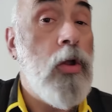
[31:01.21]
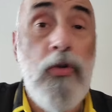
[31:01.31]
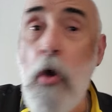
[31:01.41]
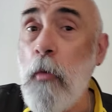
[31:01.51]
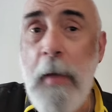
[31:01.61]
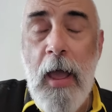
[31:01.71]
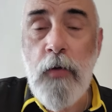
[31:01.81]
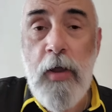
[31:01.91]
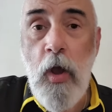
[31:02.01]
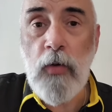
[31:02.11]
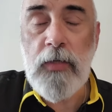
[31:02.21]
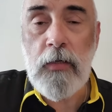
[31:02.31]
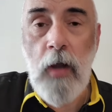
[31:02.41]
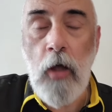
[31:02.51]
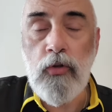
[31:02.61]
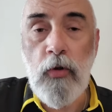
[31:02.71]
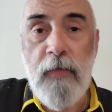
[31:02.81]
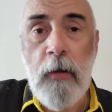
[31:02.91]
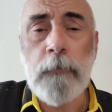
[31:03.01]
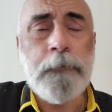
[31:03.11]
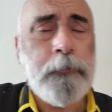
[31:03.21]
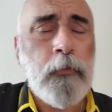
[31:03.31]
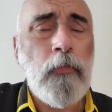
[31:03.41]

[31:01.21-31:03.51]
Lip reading: No battery goes under there.